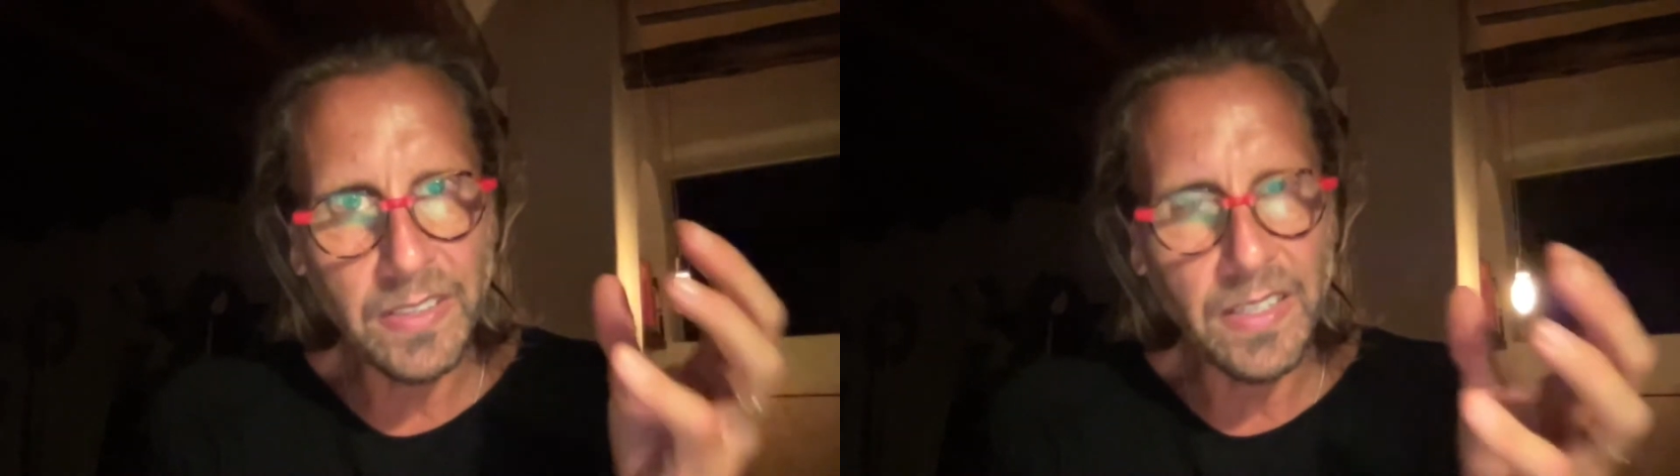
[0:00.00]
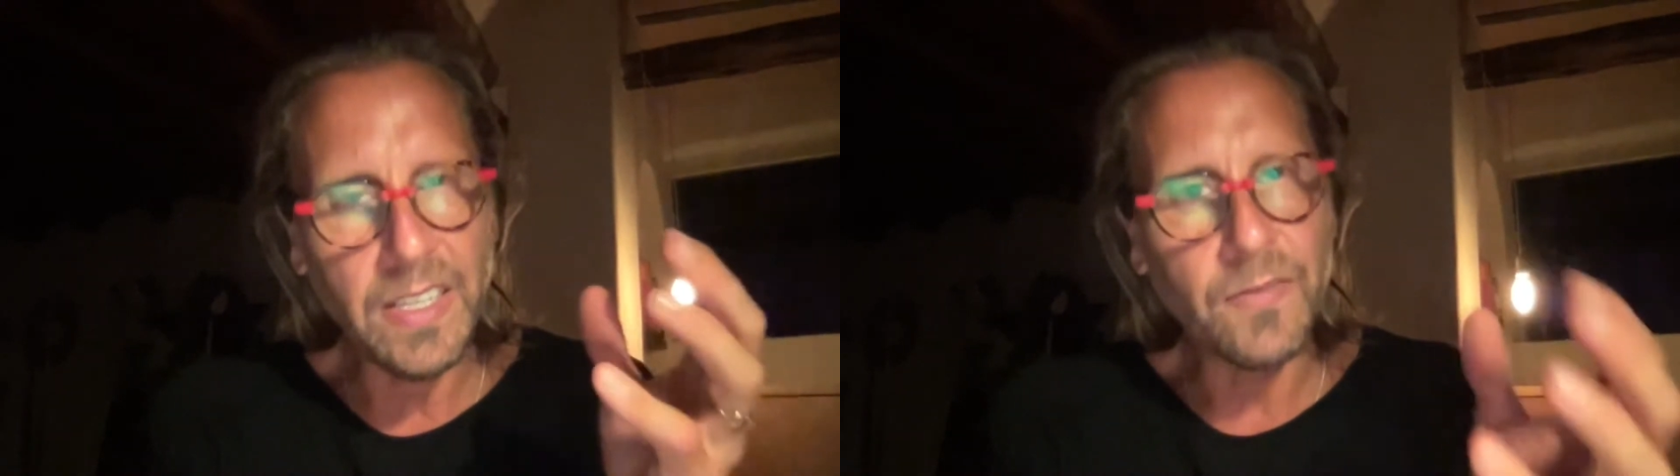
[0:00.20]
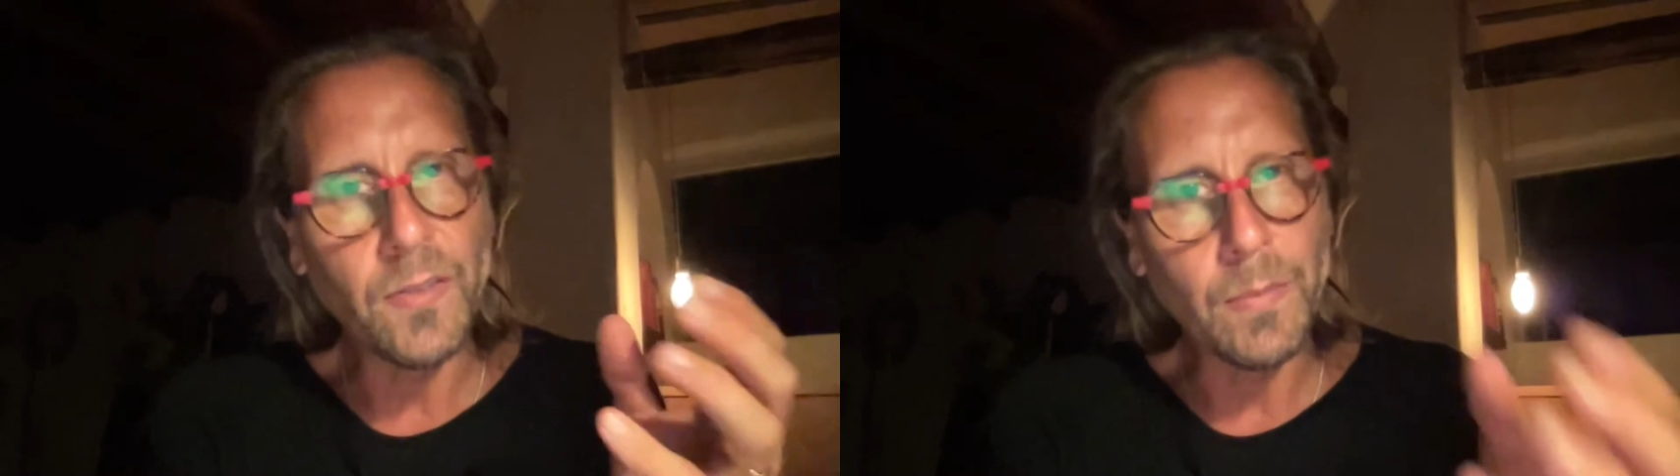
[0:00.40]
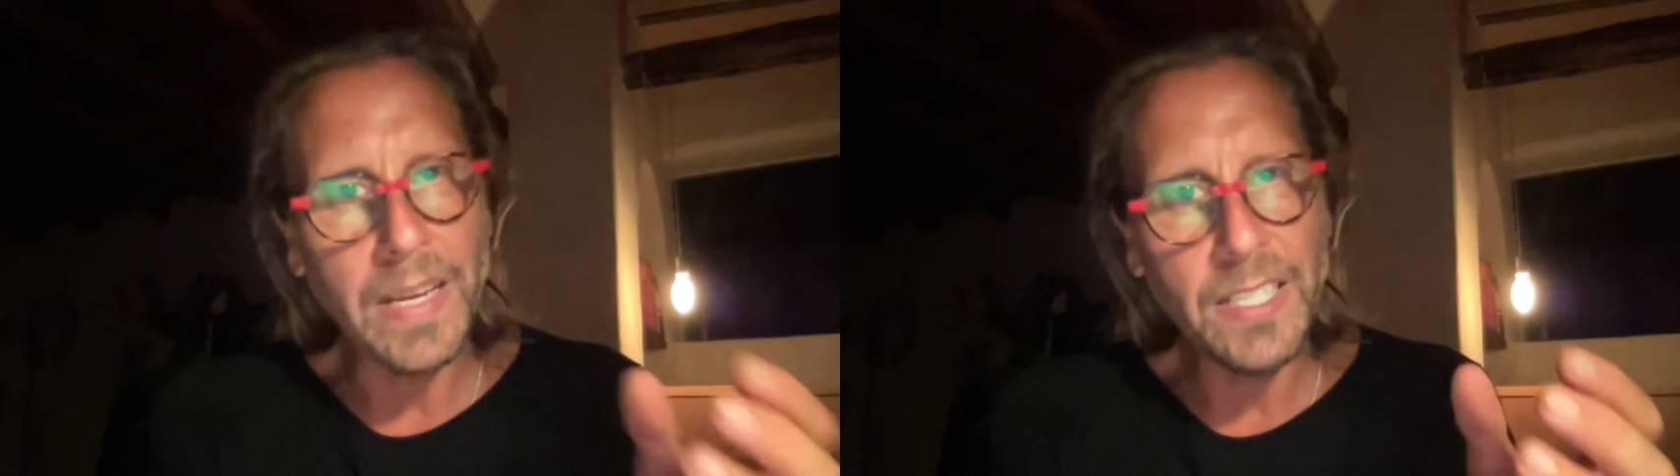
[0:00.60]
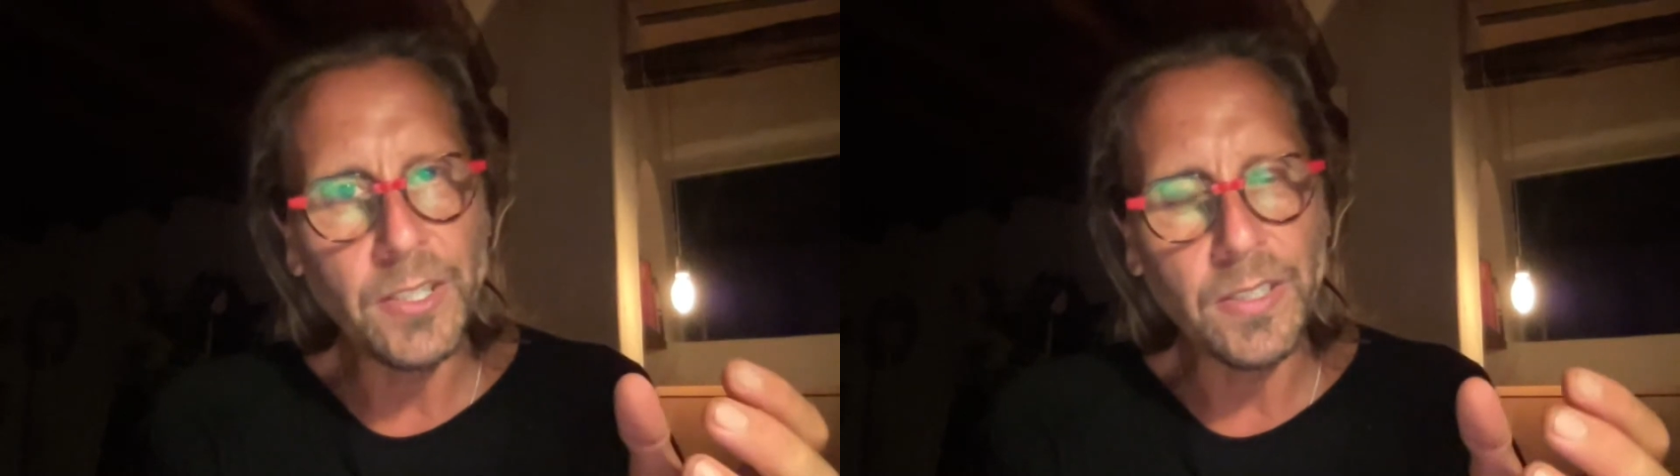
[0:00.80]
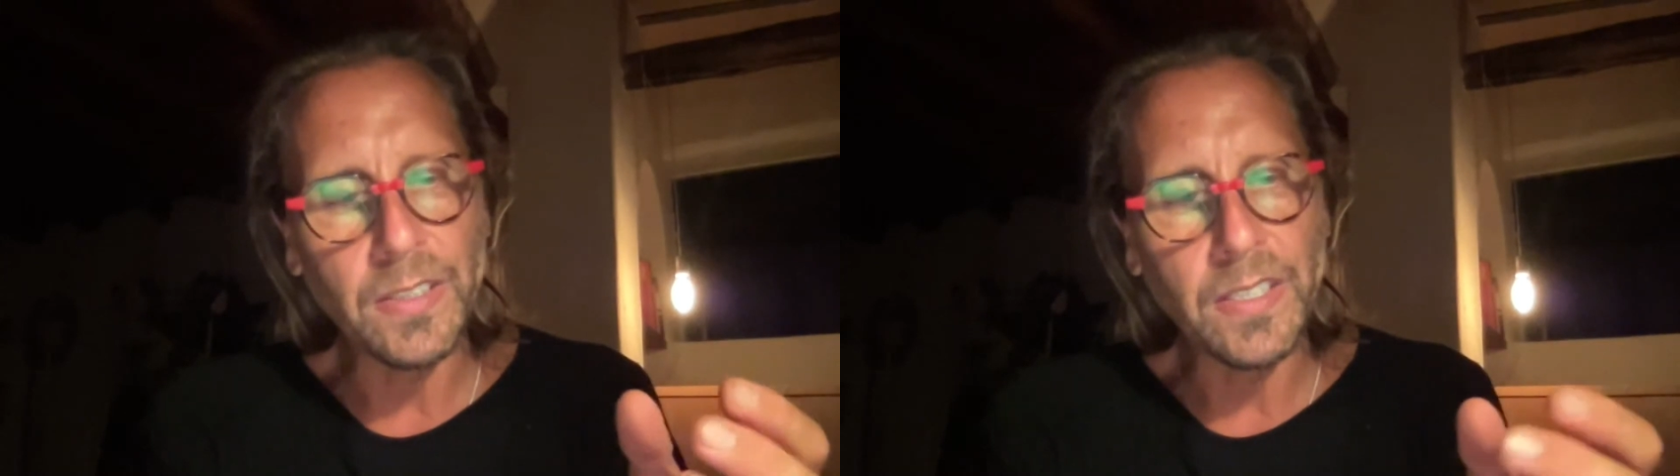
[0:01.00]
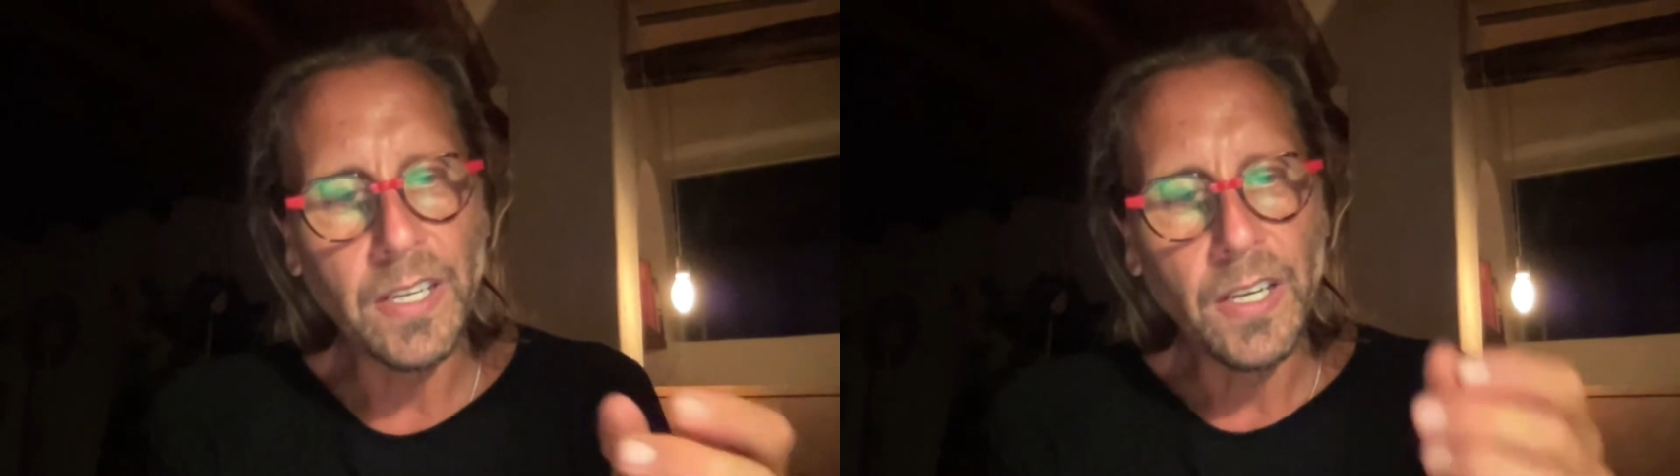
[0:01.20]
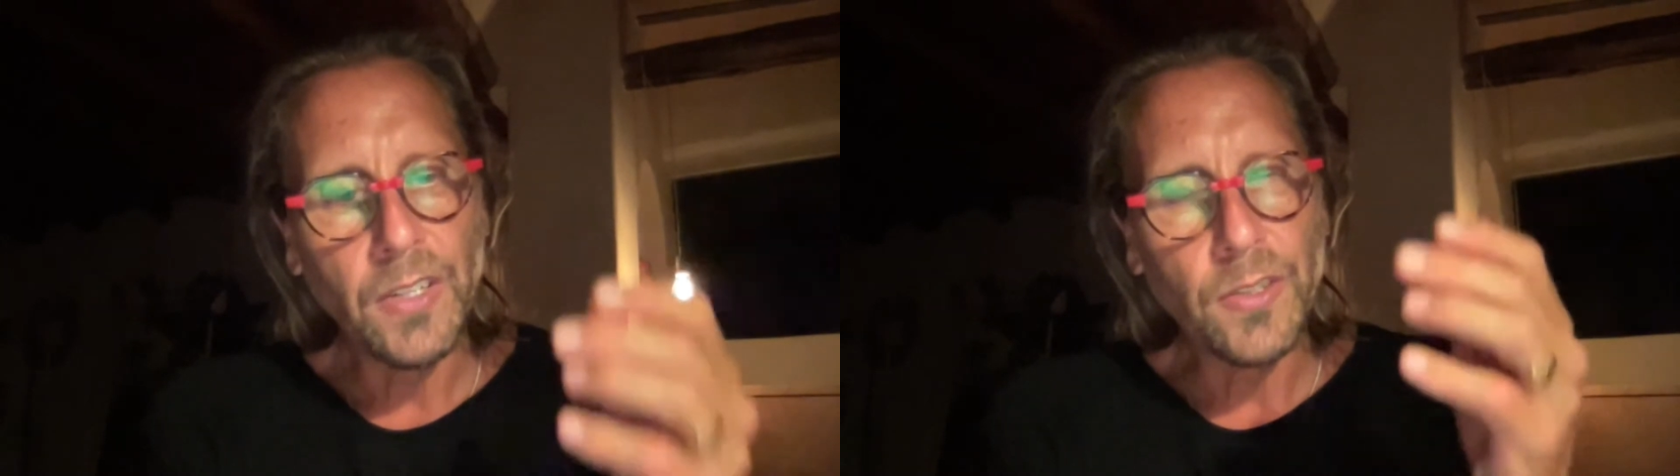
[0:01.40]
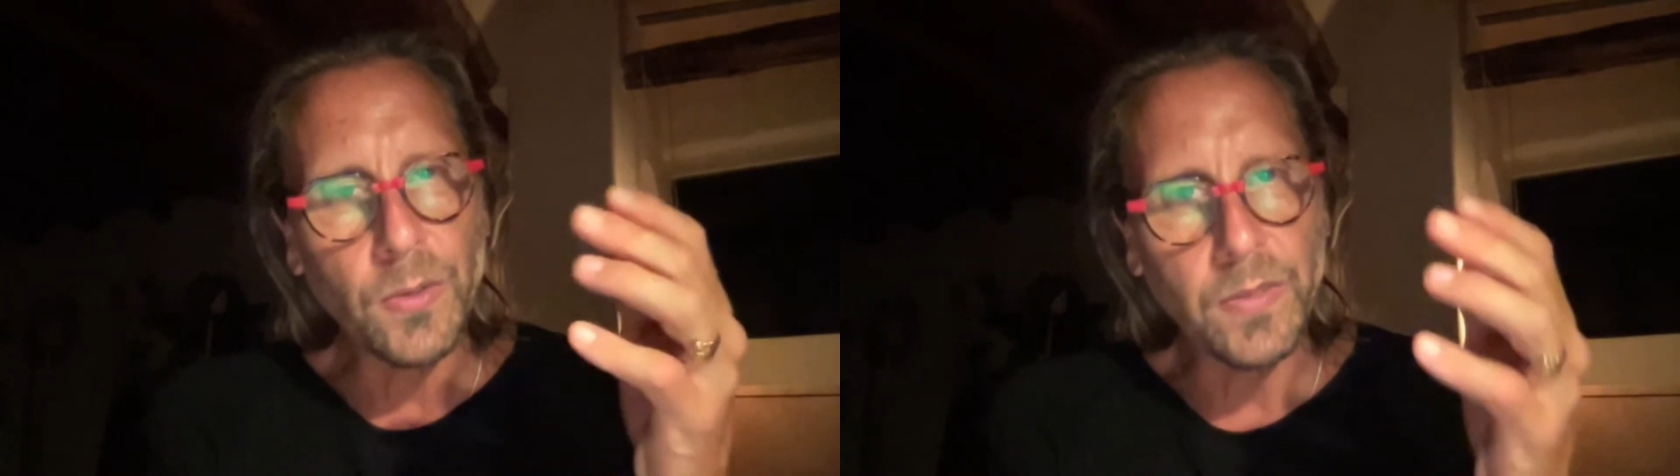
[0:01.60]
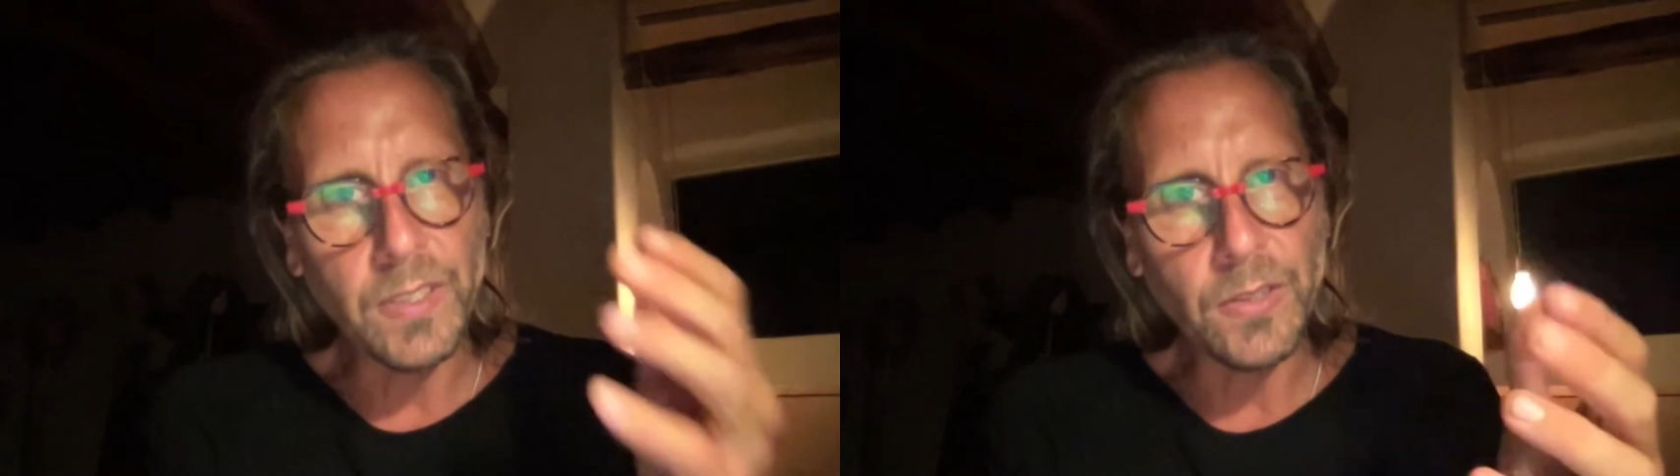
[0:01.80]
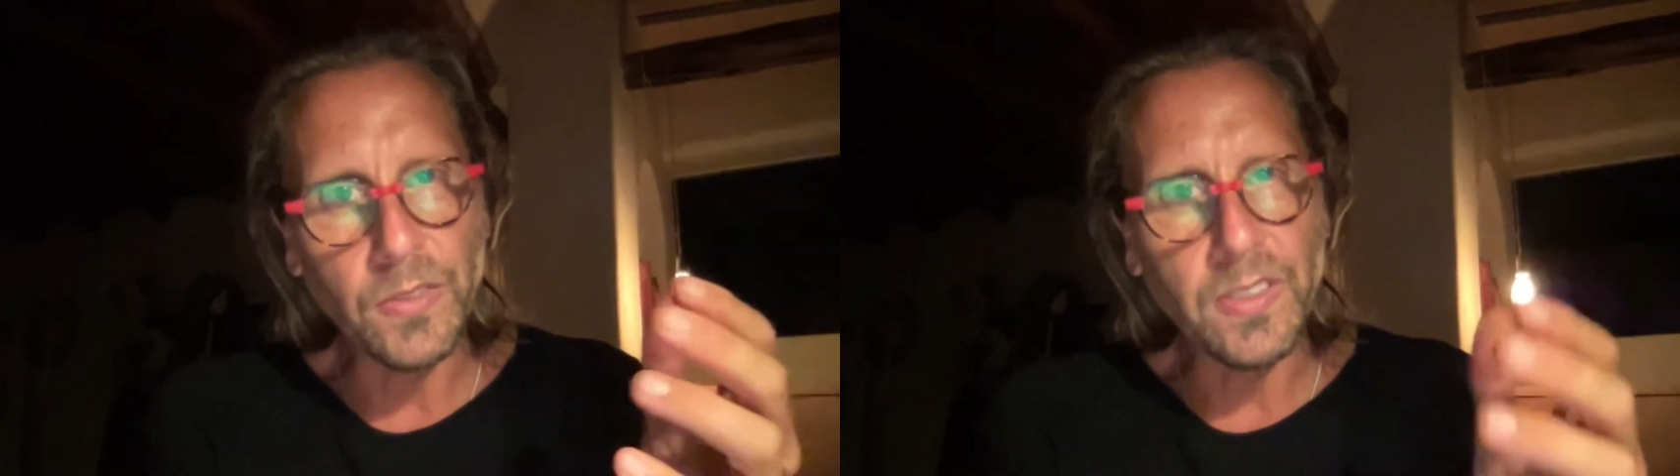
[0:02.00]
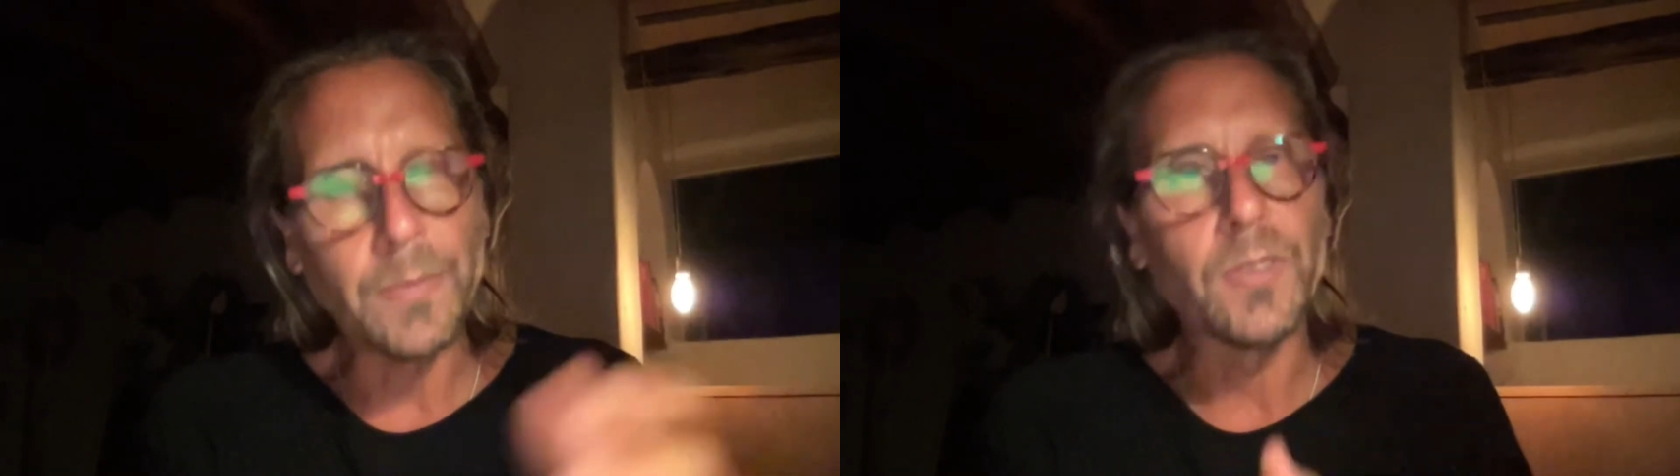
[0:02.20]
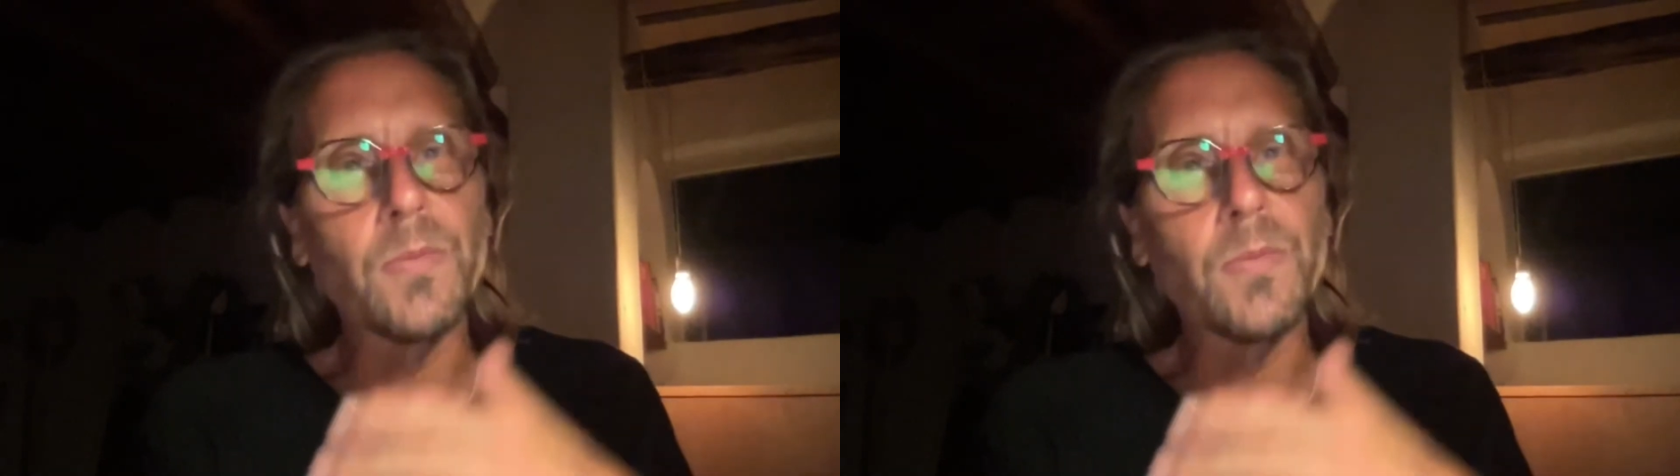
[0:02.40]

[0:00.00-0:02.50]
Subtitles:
of the information to a visual stimulus.